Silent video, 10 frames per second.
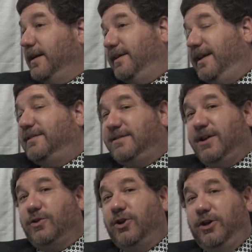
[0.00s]
it's
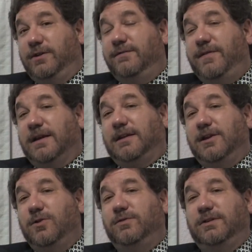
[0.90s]
still good. In fact, I
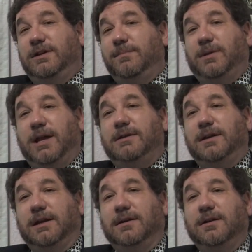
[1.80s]
use it in
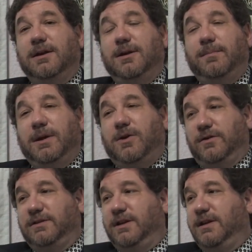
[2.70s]
blending
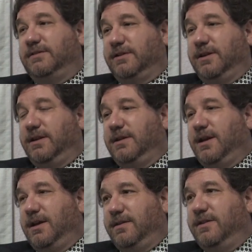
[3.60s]
because it is
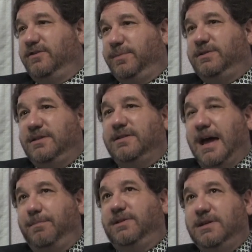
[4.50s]

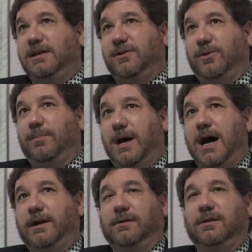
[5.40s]
that particular
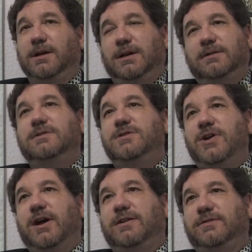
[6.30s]
bottle
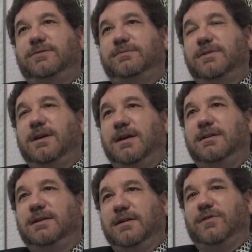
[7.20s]
does
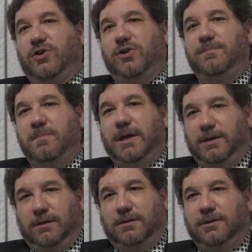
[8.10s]
give a good
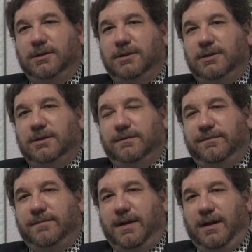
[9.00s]
middle
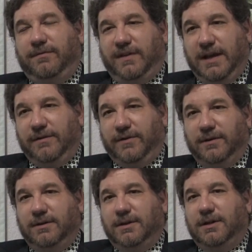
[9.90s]
flavor,
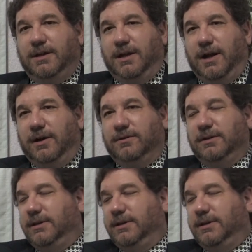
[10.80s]
you know.